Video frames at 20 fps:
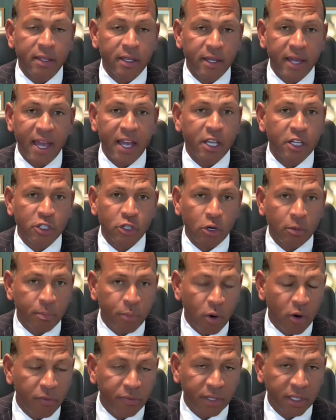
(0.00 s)
The Yankees are
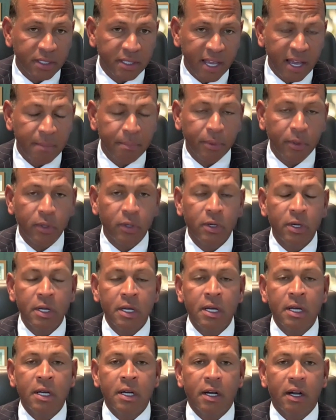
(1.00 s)
a perfect example
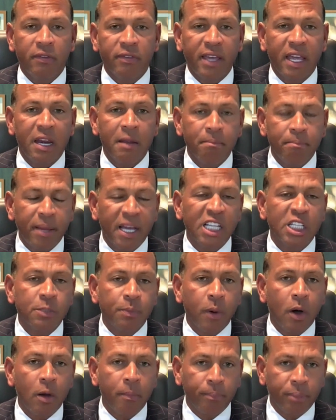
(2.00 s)
of getting
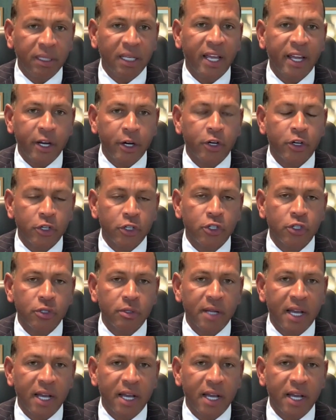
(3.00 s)
baseball players,